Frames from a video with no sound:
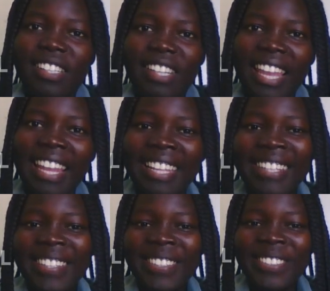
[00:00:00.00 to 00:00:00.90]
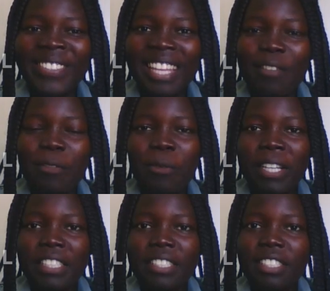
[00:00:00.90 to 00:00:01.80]
Hello
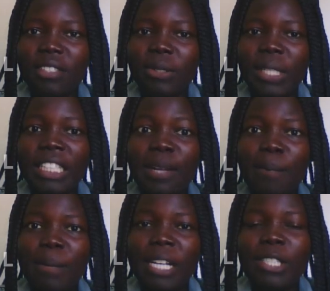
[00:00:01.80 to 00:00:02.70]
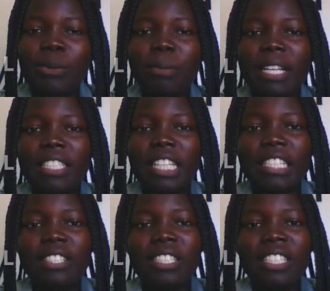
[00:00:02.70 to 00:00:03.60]
everyone, welcome back to my
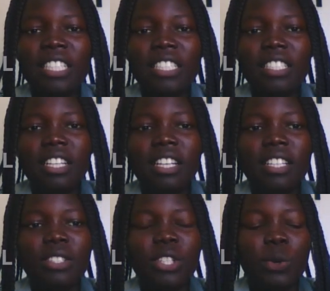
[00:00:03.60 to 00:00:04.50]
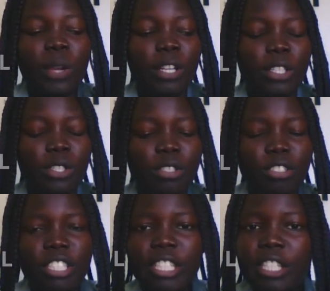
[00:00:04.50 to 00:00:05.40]
channel. Today we're going to
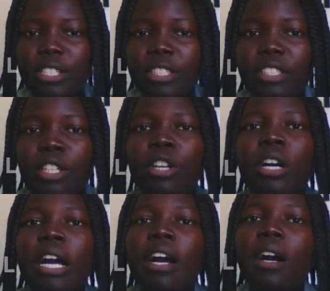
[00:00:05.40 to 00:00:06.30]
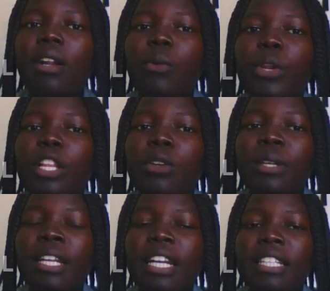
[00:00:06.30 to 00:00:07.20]
continue with
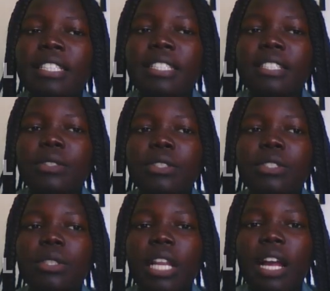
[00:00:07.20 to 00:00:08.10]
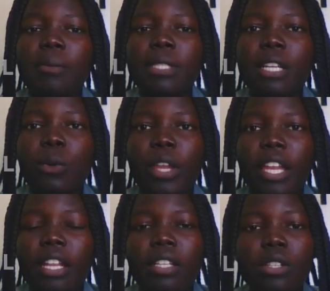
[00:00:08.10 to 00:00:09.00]
looking at the Google apps that we
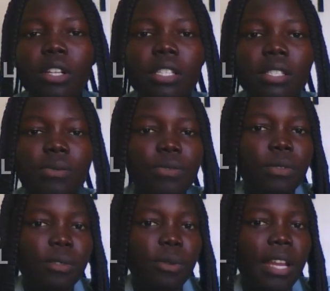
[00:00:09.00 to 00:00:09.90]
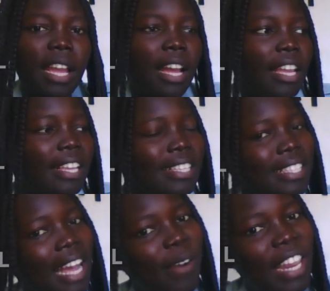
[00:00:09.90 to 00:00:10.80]
can use to ease
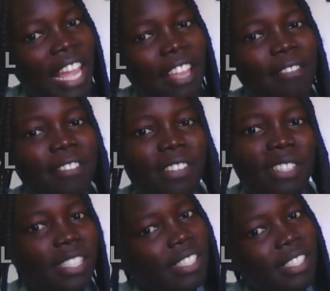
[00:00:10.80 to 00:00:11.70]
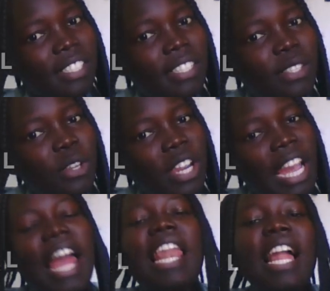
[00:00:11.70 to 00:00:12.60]
our life. This is your
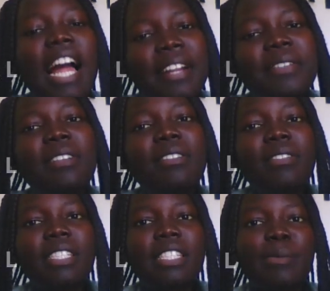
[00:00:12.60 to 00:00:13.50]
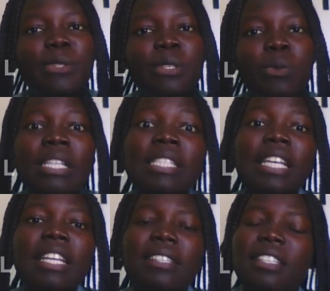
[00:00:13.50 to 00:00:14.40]
girl Andra Vivian Samson once
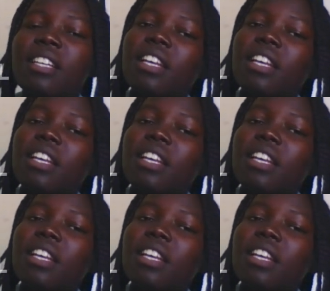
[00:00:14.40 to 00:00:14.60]
again.